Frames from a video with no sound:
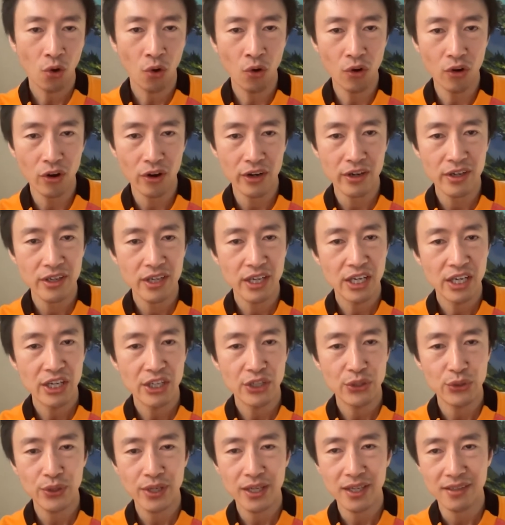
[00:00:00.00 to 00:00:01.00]
Or
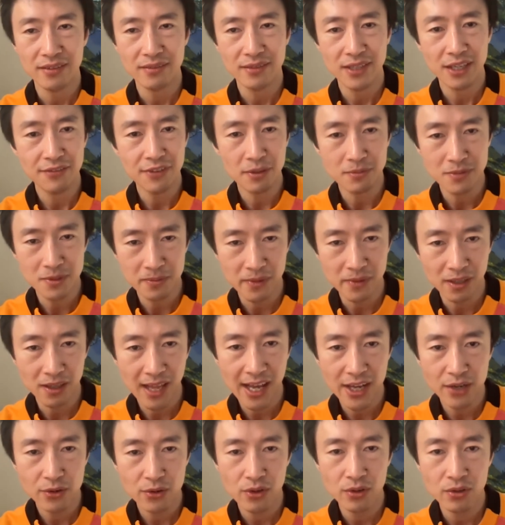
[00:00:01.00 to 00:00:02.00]
you can give them some
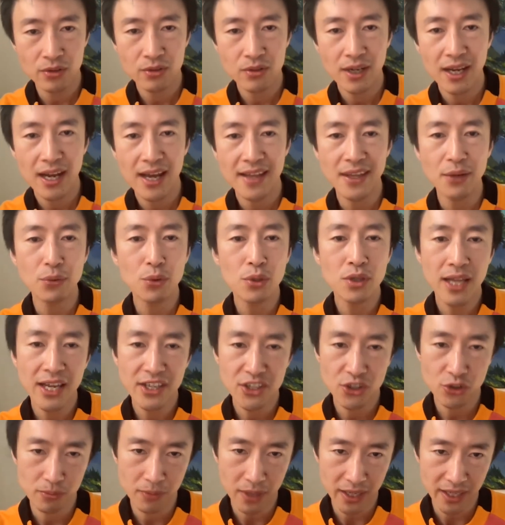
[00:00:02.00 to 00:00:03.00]
collateral and they will
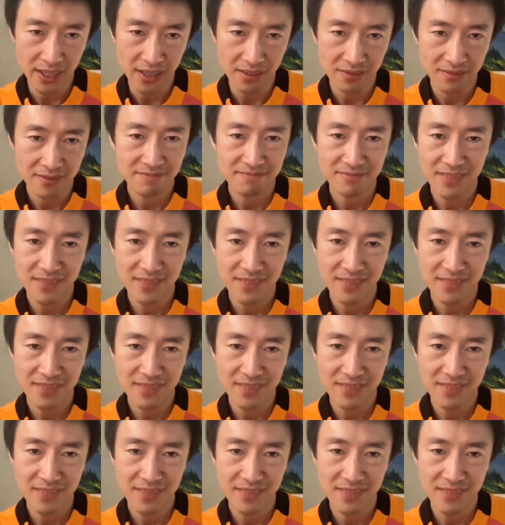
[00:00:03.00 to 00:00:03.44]
lend you money.